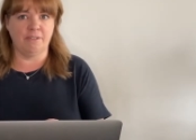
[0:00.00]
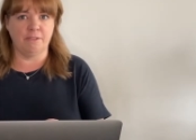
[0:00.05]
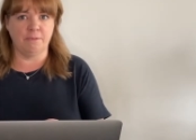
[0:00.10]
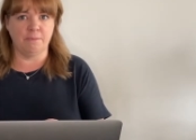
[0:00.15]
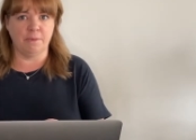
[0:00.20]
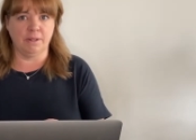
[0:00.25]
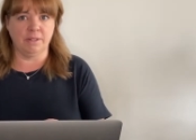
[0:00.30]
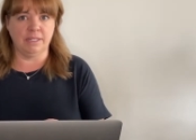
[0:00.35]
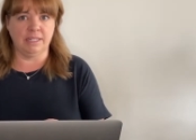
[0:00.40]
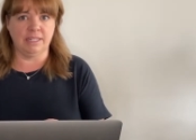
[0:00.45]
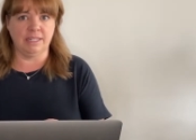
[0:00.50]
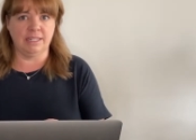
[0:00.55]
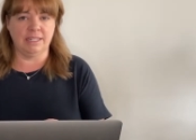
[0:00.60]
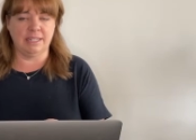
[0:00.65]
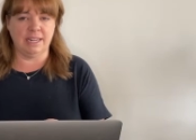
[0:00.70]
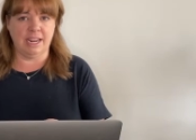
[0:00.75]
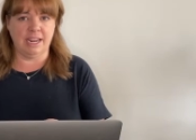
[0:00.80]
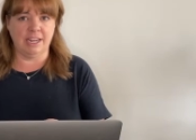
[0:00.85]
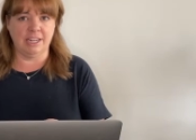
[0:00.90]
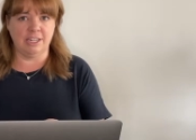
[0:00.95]
of a
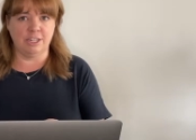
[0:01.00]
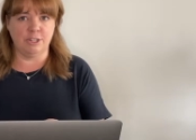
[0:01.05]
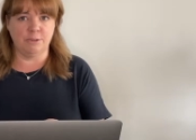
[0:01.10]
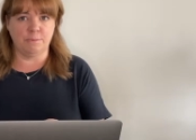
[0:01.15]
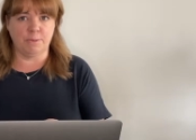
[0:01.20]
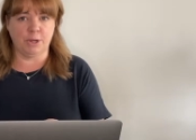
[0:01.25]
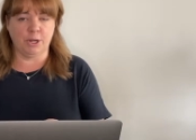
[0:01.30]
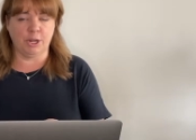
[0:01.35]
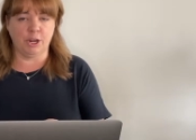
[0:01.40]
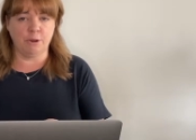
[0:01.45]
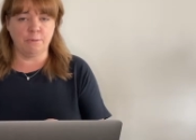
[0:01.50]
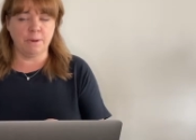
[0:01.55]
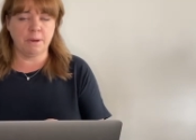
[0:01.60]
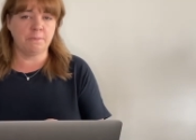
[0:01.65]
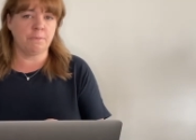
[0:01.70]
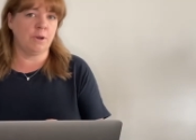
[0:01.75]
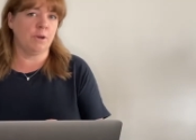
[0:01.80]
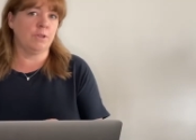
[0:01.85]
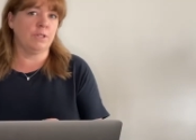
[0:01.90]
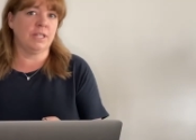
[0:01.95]
multi-stage
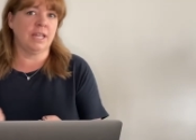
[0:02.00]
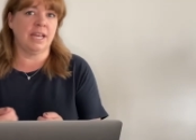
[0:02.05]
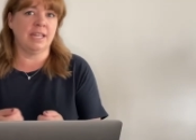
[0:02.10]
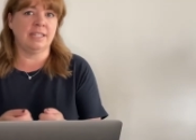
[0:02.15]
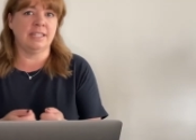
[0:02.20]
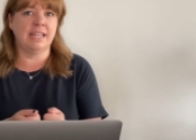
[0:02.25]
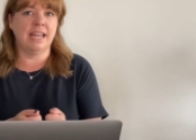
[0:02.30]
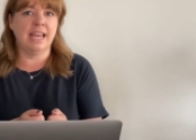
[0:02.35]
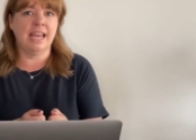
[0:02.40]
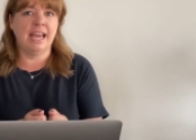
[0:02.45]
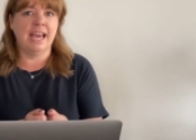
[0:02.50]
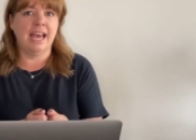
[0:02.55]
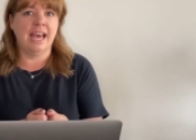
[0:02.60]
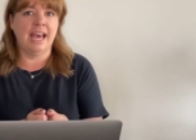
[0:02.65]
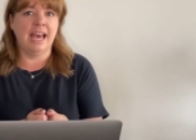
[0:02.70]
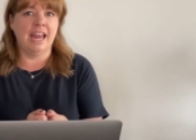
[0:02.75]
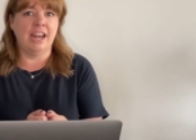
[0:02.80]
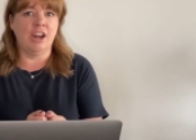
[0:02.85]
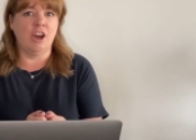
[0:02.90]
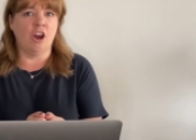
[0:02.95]
procurement process,
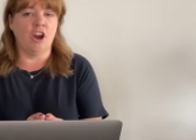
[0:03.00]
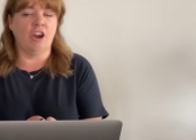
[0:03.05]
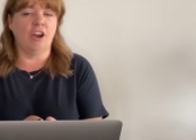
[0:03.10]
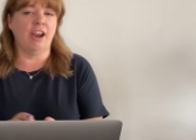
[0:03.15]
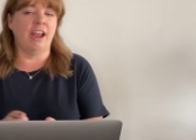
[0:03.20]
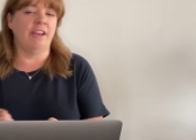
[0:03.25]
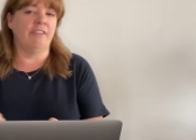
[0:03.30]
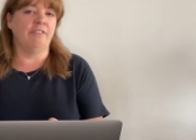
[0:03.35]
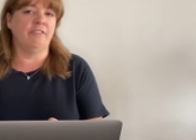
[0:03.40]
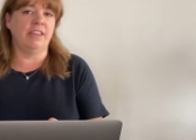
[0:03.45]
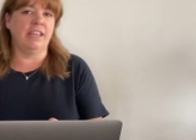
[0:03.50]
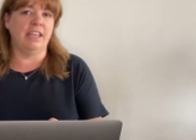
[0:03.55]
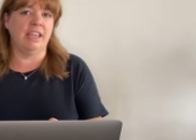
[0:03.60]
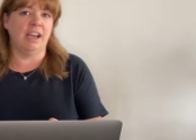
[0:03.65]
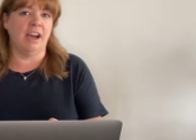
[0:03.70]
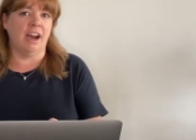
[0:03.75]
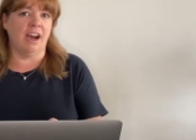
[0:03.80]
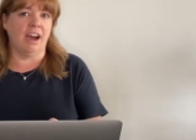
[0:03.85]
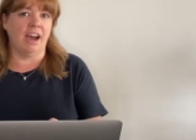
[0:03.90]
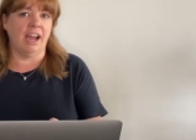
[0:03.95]
and
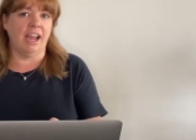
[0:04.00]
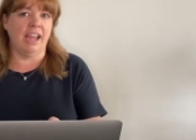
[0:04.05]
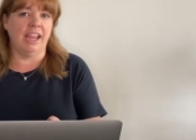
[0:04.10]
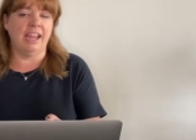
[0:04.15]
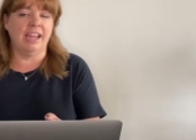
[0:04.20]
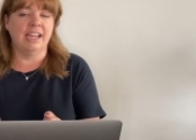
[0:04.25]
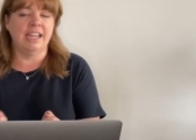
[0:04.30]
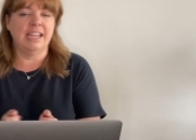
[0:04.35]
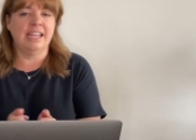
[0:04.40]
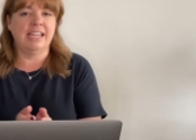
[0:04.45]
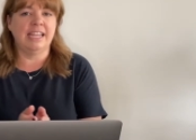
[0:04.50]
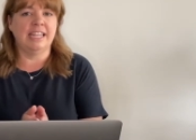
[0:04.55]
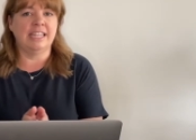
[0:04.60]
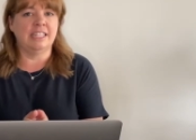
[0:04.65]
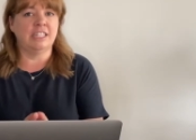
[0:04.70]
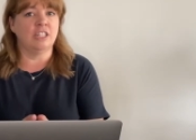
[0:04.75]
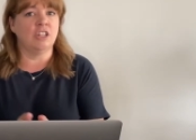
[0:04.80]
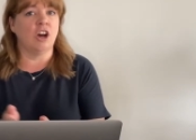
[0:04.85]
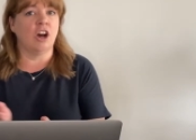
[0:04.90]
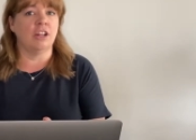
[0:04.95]
RFEI
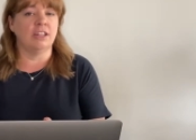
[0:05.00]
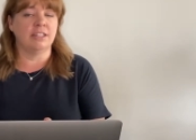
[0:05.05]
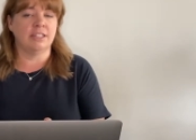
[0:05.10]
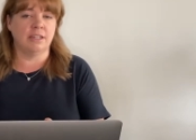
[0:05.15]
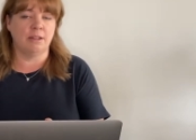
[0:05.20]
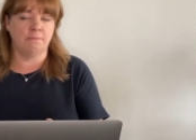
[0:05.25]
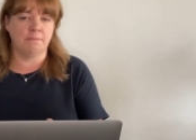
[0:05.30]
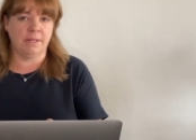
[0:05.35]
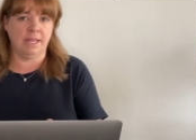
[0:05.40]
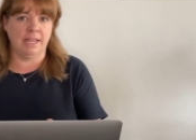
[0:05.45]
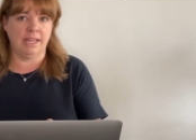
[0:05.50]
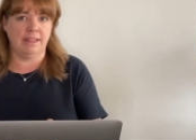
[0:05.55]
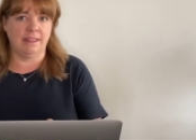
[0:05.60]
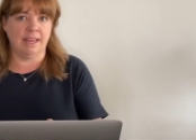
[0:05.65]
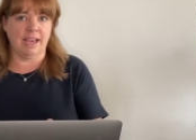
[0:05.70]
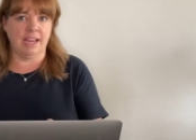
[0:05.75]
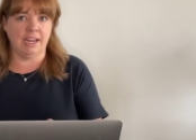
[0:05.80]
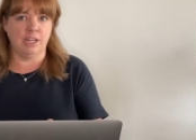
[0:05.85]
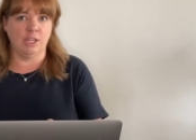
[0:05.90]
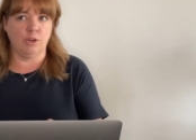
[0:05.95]
is not something
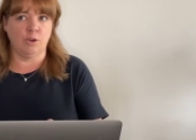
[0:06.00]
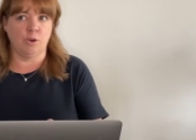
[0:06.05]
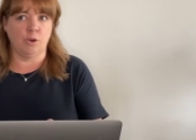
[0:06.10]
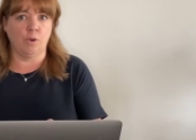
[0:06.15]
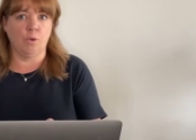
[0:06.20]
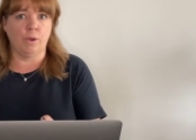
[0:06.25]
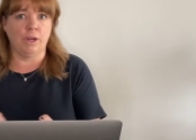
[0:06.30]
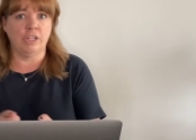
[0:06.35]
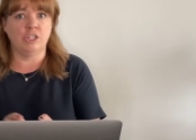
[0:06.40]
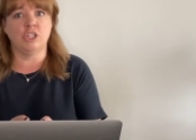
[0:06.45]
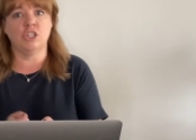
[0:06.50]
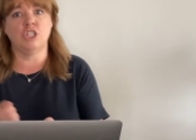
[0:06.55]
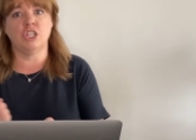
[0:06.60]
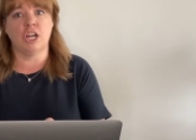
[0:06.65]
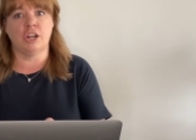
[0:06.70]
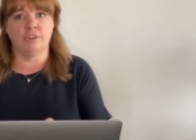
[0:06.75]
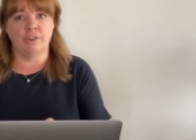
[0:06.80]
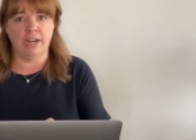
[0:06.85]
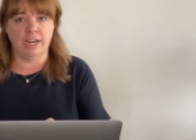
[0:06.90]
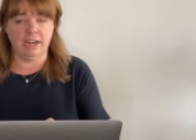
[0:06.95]
that you're going to
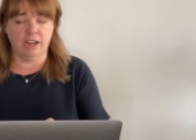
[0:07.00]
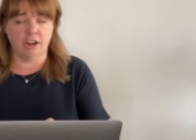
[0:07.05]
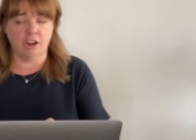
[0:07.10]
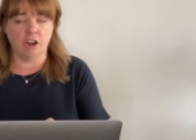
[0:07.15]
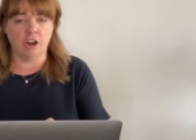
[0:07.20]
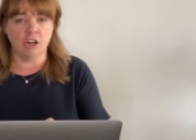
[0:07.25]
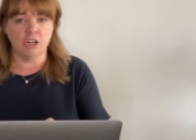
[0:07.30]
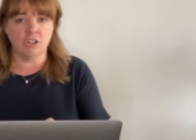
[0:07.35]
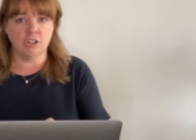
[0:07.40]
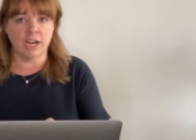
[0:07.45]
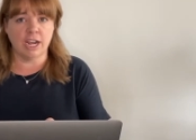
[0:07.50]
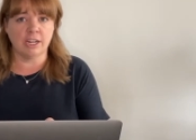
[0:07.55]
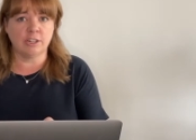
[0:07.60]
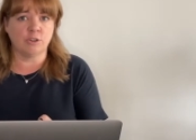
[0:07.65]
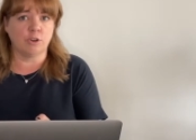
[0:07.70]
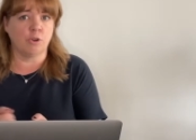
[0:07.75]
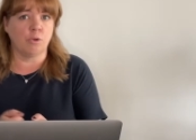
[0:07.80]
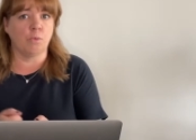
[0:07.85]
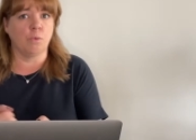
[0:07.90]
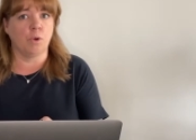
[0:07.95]
generate a contract
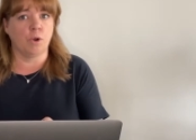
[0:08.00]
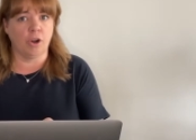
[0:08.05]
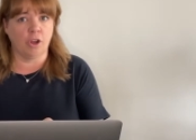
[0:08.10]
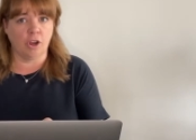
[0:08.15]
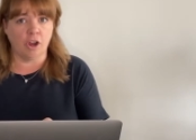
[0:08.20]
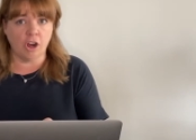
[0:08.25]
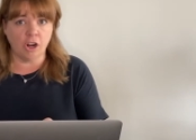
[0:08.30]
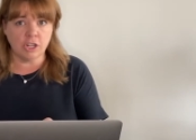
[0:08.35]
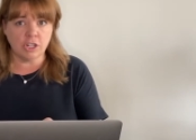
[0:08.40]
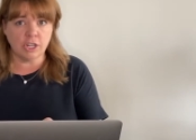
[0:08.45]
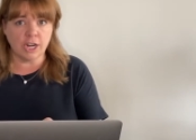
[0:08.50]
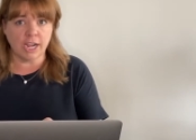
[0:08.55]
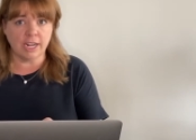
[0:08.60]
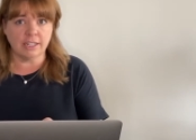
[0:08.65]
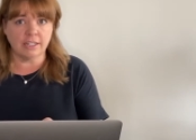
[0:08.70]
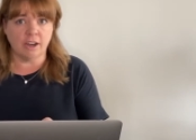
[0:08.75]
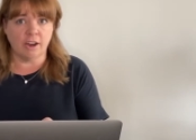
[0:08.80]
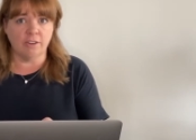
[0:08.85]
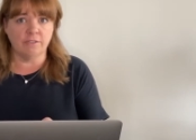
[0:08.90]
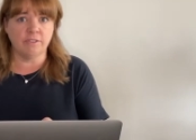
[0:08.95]
or award a
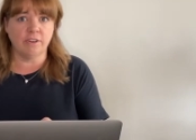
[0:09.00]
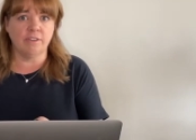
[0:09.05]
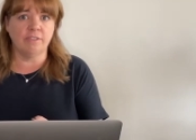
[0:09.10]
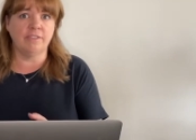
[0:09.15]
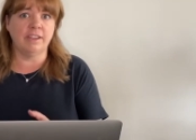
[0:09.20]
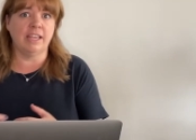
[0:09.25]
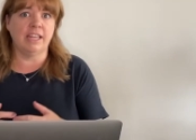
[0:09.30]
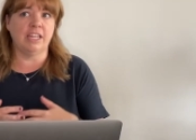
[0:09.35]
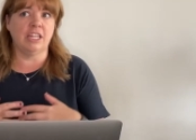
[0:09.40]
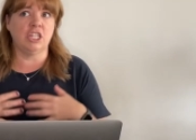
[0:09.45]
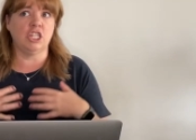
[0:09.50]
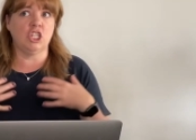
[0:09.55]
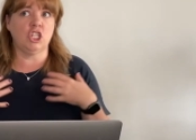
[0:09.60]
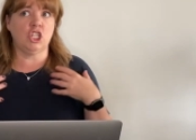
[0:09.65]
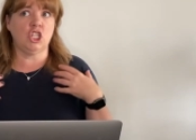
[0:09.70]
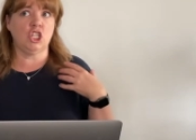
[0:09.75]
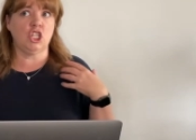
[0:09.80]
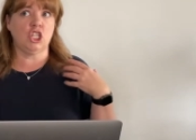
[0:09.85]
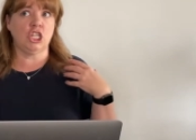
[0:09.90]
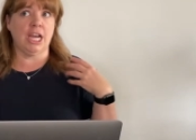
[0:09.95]
contract off of. It is
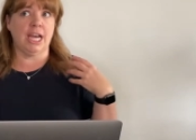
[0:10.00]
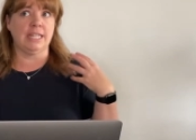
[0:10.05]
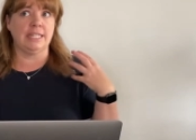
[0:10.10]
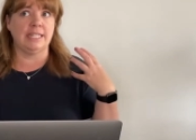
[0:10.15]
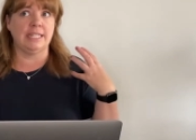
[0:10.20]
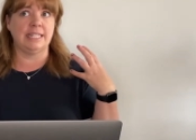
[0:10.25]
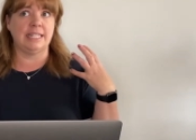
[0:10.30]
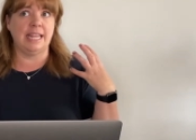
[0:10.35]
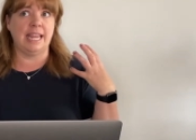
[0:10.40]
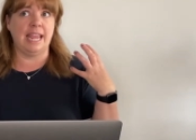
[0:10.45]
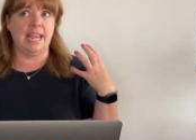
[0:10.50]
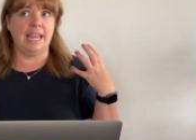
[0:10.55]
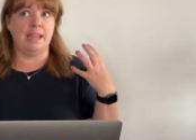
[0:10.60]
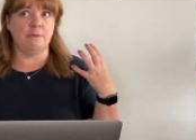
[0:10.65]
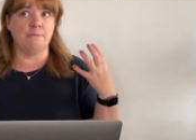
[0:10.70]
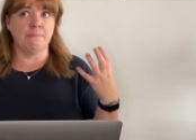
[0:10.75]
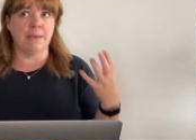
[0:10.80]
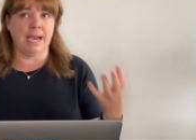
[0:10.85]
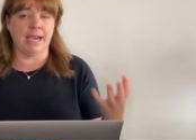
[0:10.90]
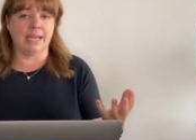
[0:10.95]
just a
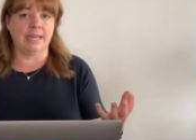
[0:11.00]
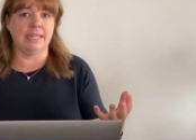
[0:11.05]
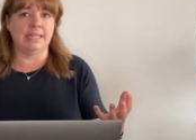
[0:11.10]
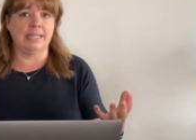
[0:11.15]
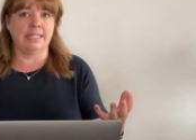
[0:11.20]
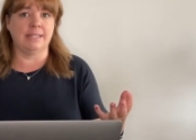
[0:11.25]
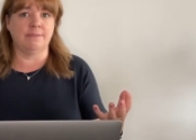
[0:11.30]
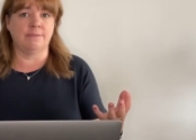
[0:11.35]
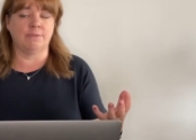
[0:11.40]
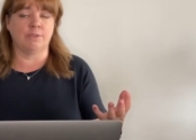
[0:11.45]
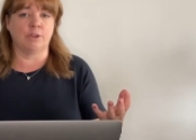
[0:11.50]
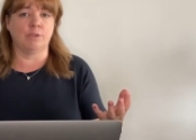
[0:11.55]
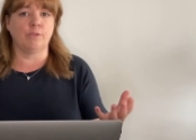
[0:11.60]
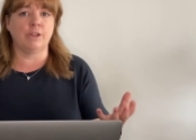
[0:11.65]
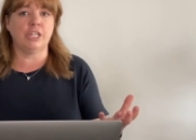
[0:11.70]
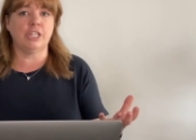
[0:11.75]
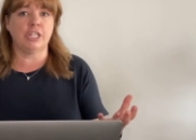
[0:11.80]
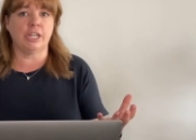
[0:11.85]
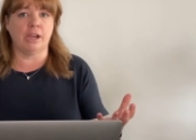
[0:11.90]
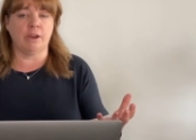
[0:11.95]
mechanism for
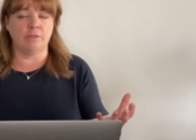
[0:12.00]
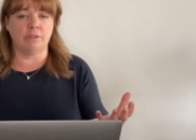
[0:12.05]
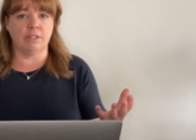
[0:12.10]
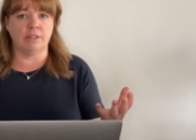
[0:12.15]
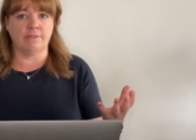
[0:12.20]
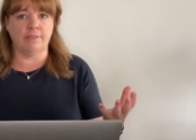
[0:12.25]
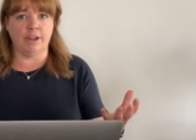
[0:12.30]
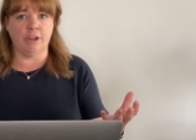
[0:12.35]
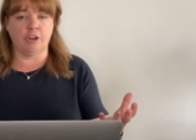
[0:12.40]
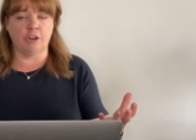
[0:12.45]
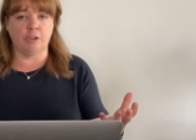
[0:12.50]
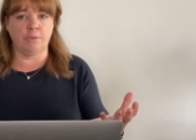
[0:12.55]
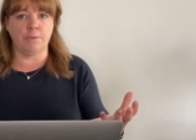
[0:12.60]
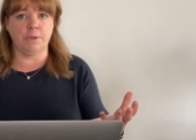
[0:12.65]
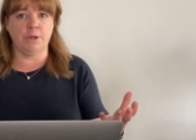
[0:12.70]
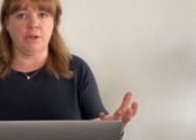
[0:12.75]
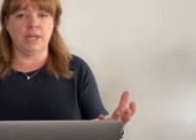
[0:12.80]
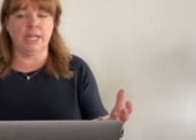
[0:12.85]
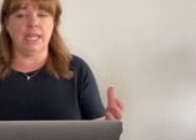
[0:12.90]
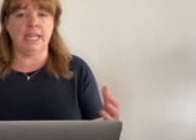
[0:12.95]
reaching out to the vendor
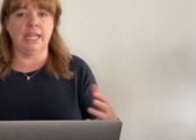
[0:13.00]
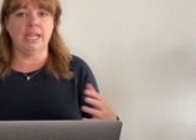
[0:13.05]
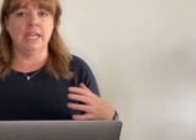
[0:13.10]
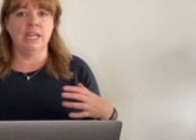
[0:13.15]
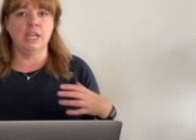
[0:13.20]
community